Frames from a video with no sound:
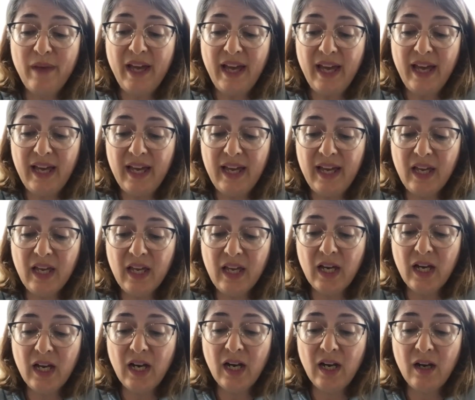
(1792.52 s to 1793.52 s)
From
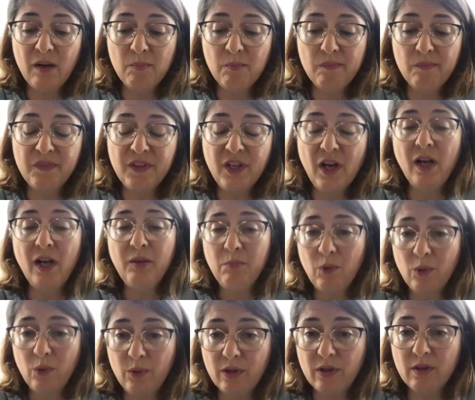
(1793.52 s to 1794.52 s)
a
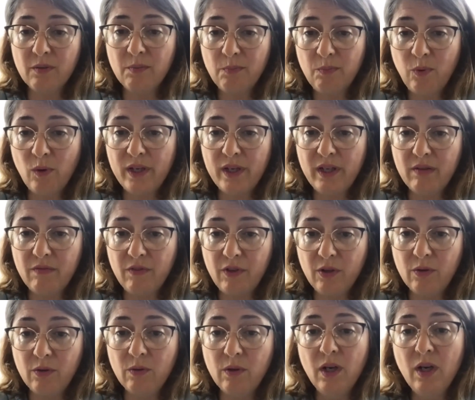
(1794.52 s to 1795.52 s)
non-motor
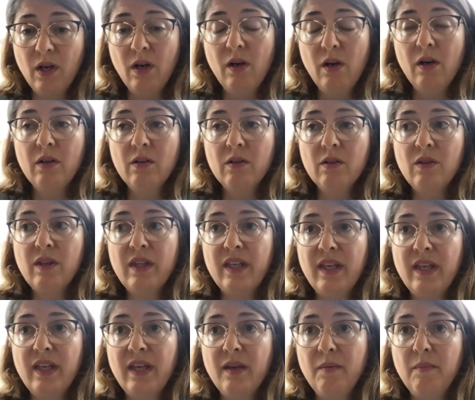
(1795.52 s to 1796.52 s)
point of view,
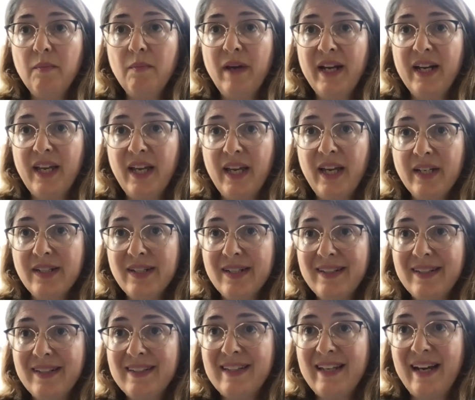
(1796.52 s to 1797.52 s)
the
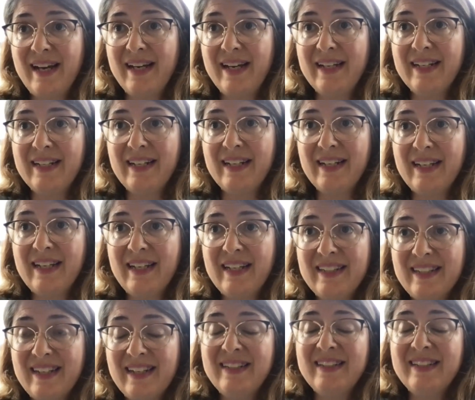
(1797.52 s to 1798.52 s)
medications
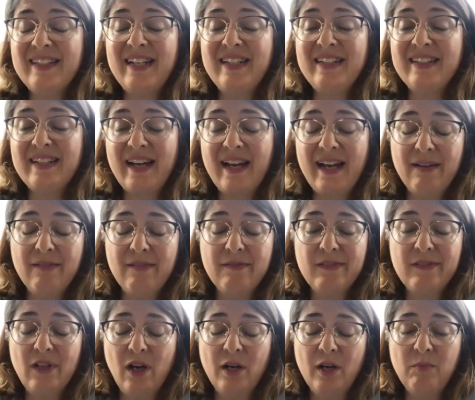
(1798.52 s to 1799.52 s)
that can tend
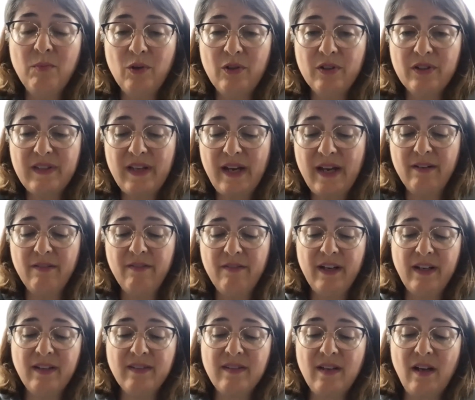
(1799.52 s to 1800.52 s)
to have non-motor
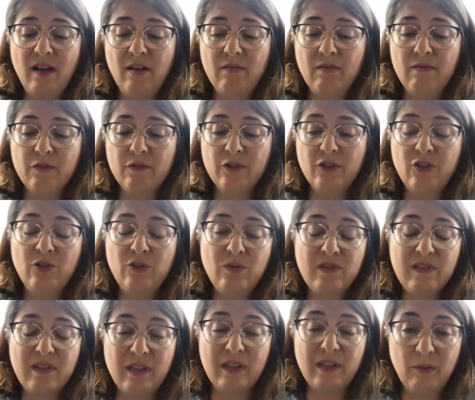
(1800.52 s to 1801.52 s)
side effects
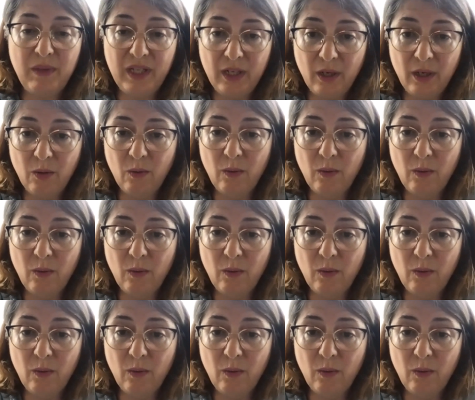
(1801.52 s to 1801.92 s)
of reduced